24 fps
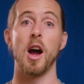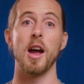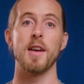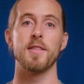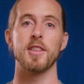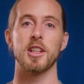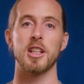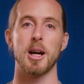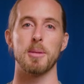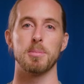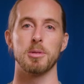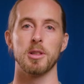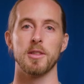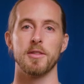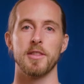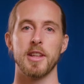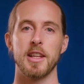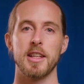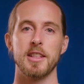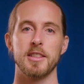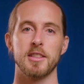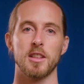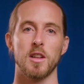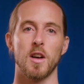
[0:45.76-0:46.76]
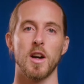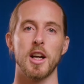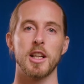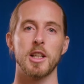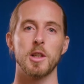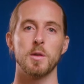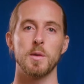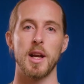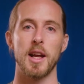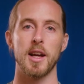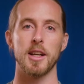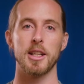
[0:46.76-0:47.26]
have a couple of these lying
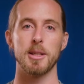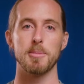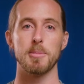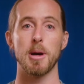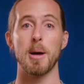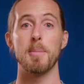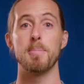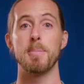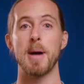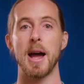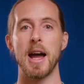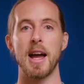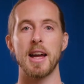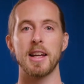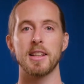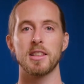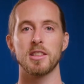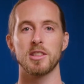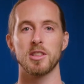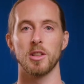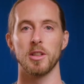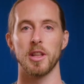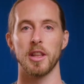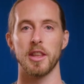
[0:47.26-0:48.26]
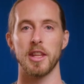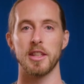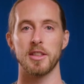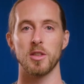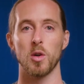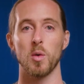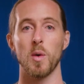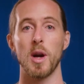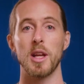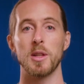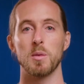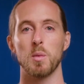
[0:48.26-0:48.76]
around in my bag so that there's
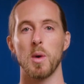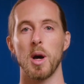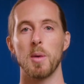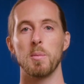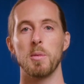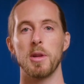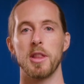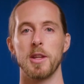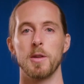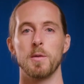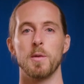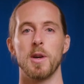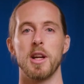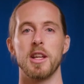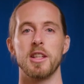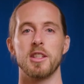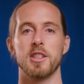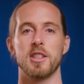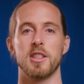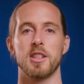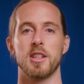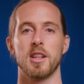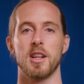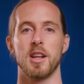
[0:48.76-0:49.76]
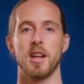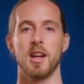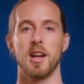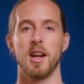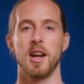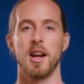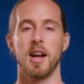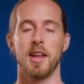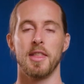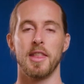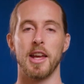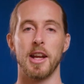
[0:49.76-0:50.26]
always one within reach.
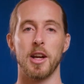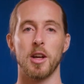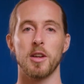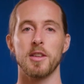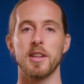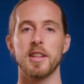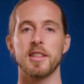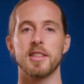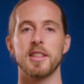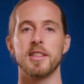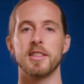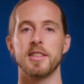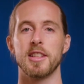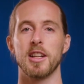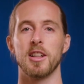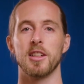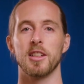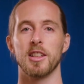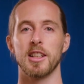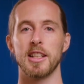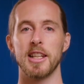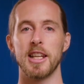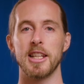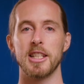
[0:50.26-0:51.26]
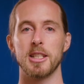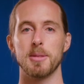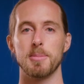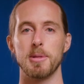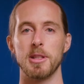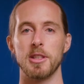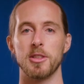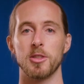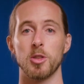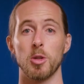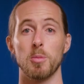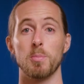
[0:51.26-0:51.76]
They don't necessarily need to be
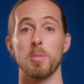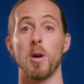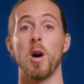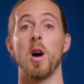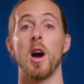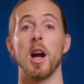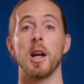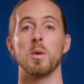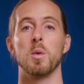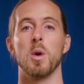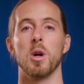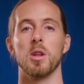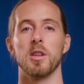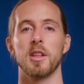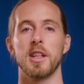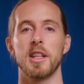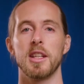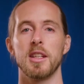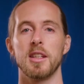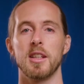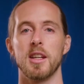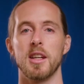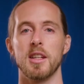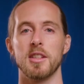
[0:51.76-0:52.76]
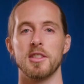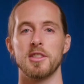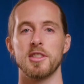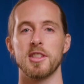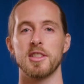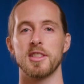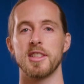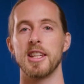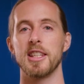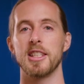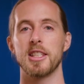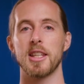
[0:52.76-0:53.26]
super high quality, it
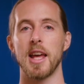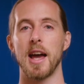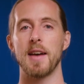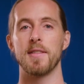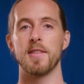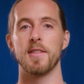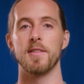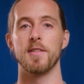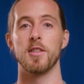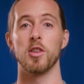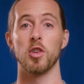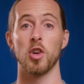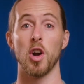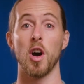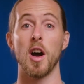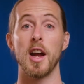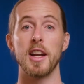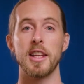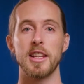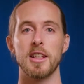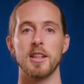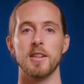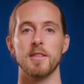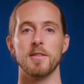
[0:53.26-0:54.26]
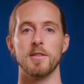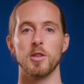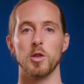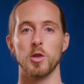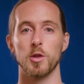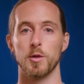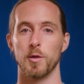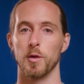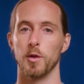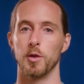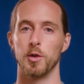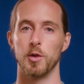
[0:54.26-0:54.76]
just needs to have a variety of
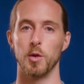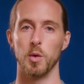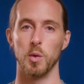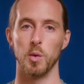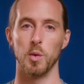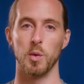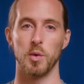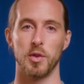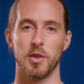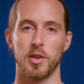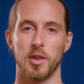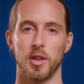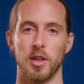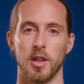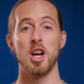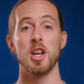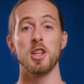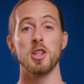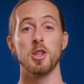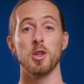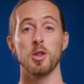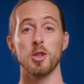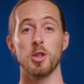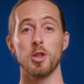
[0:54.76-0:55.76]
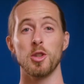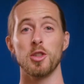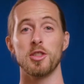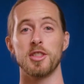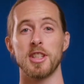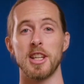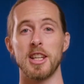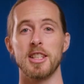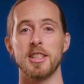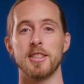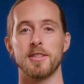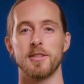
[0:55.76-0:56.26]
useful tools. You'll use
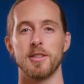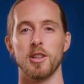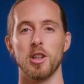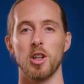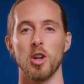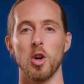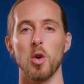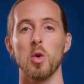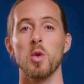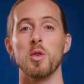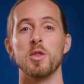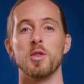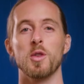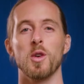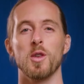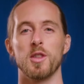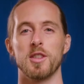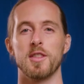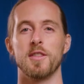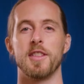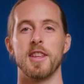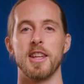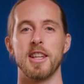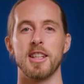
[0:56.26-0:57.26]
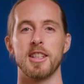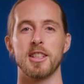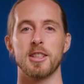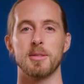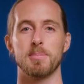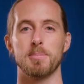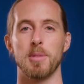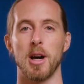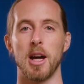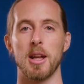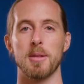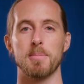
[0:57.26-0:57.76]
these for all sorts of things,
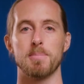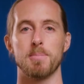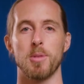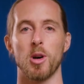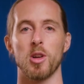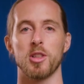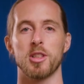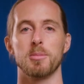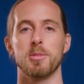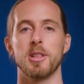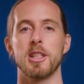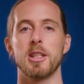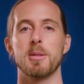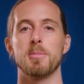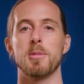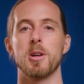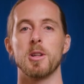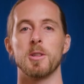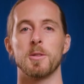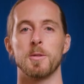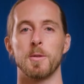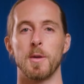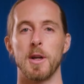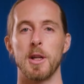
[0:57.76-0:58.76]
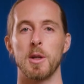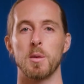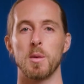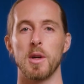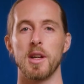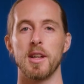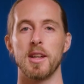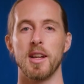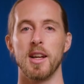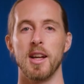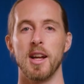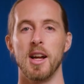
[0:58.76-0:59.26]
but possibly the most
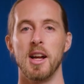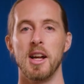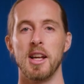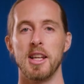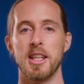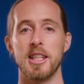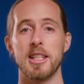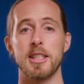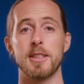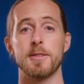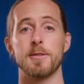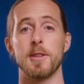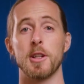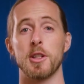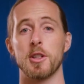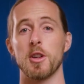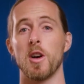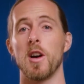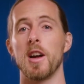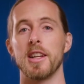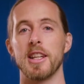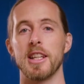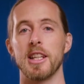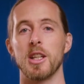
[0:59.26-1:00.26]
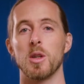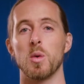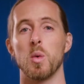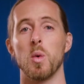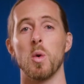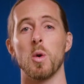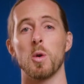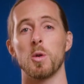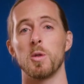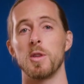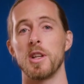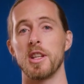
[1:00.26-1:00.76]
frequent is for tightening
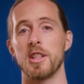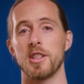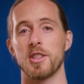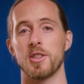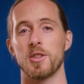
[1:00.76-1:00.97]
1/4 inch